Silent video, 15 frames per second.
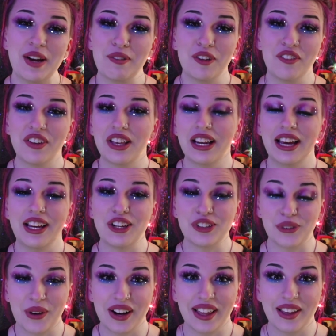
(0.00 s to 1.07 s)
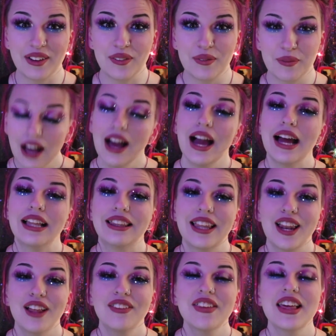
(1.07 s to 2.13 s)
movie and I enjoyed it. And then
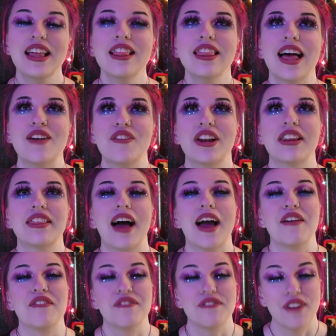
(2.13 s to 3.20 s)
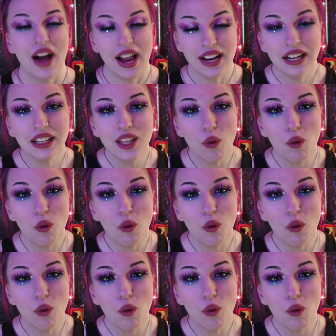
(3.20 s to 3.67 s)
on the 11th, I finally